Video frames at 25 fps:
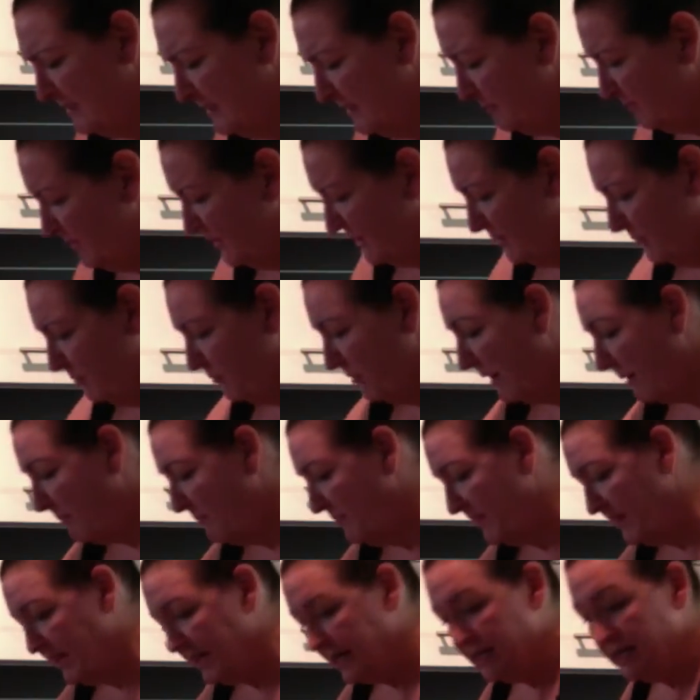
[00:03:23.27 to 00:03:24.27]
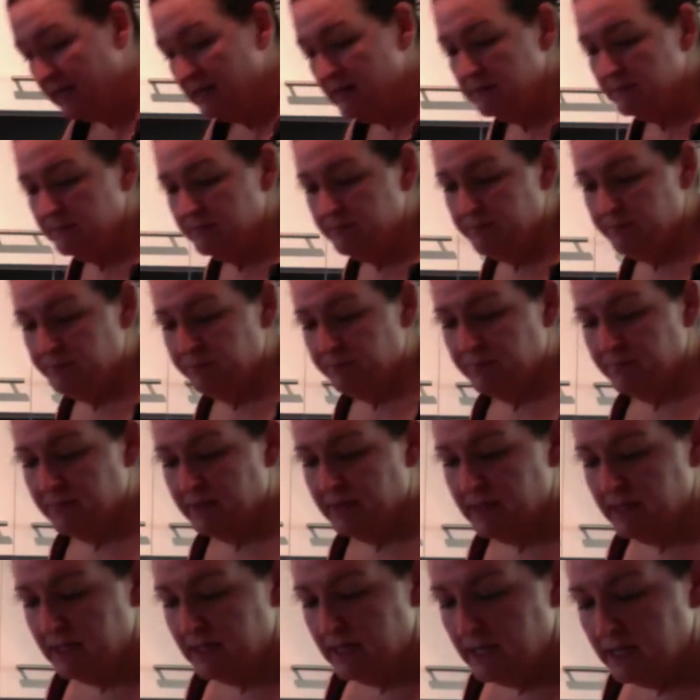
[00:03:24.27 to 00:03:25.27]
I'm going to wrap that up,
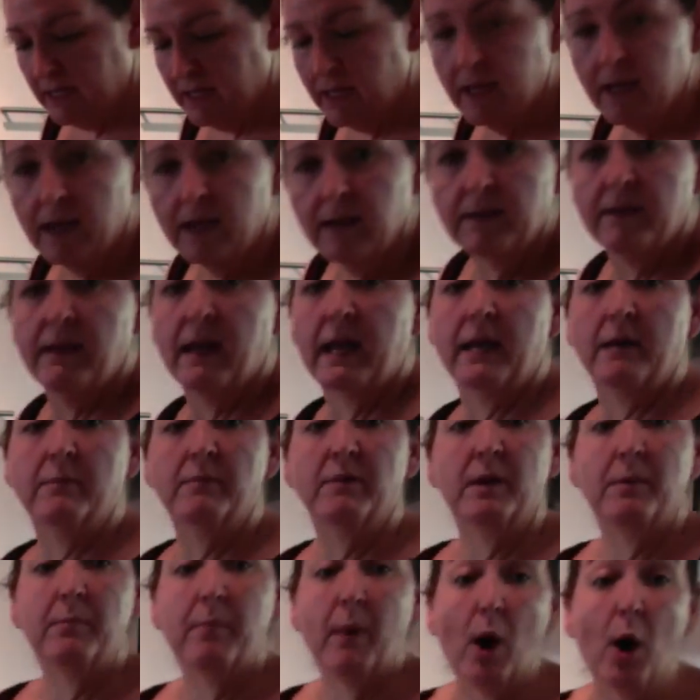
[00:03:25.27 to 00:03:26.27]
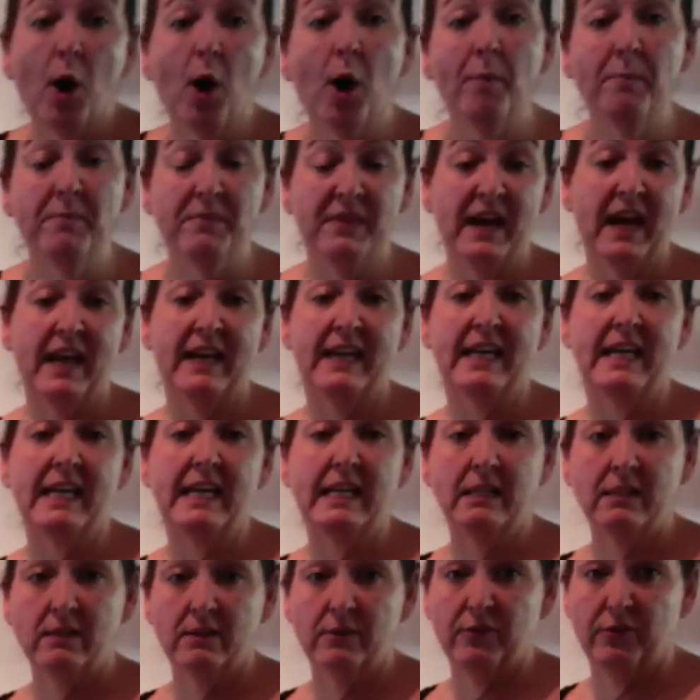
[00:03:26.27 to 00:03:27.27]
and I'm going to pop that
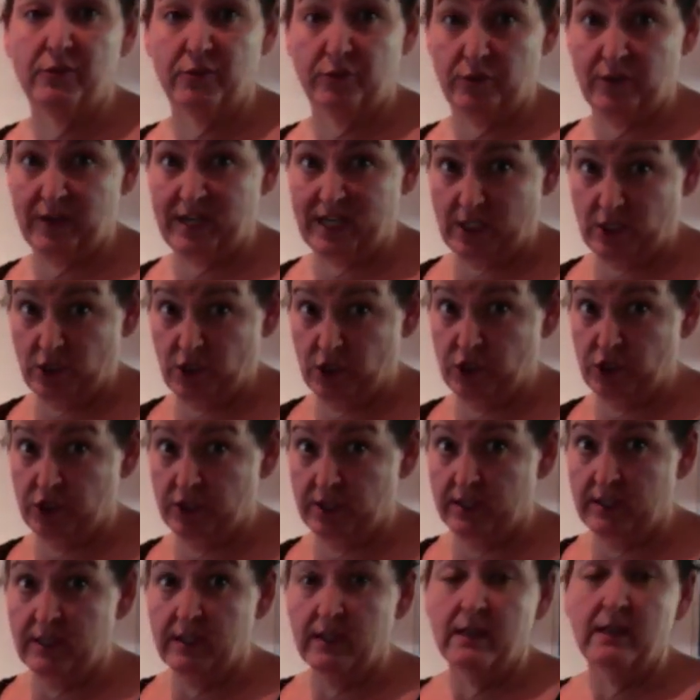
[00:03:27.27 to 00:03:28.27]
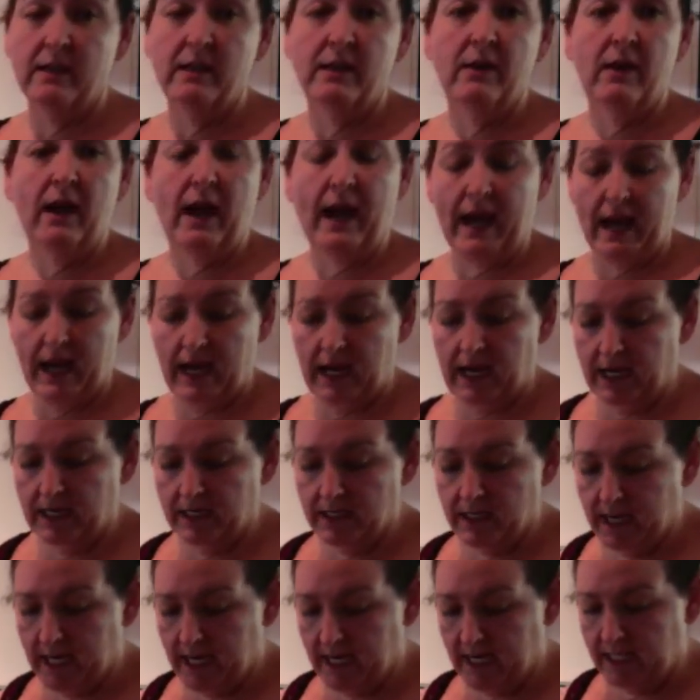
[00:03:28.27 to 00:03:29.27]
in the fridge.
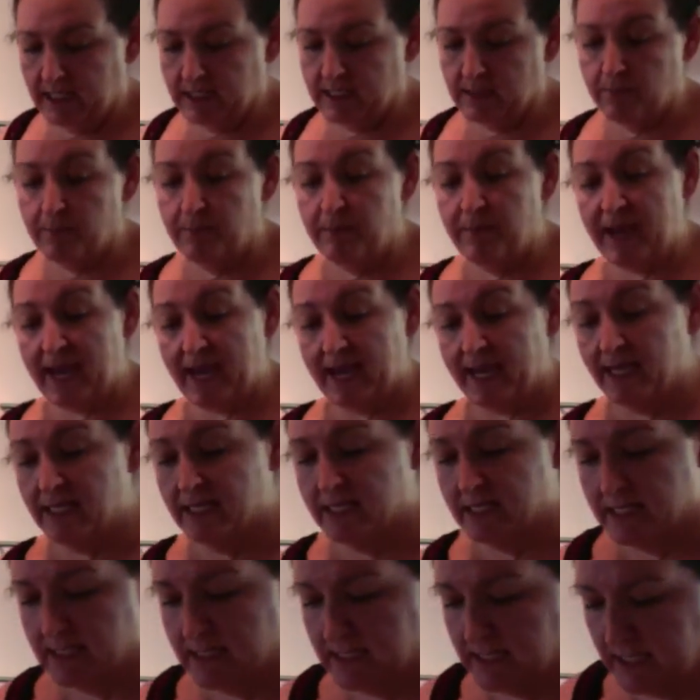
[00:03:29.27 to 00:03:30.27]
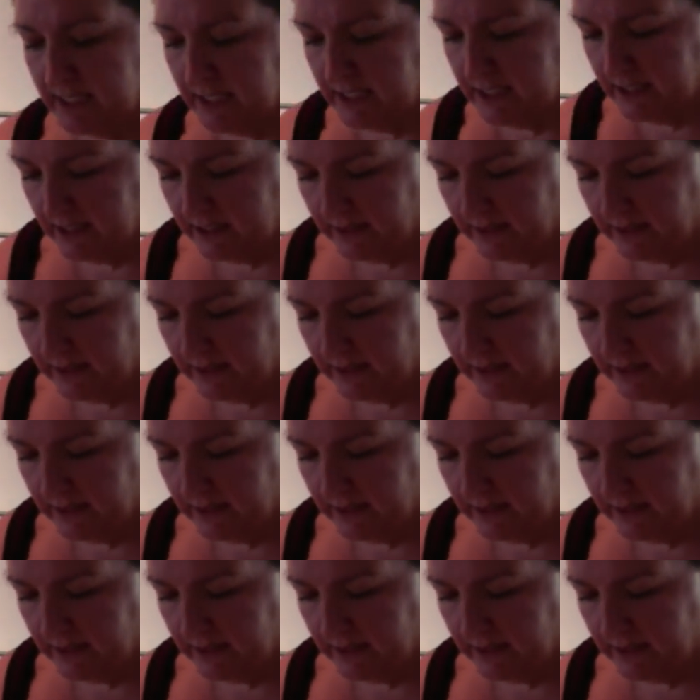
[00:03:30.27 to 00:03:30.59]
And it's best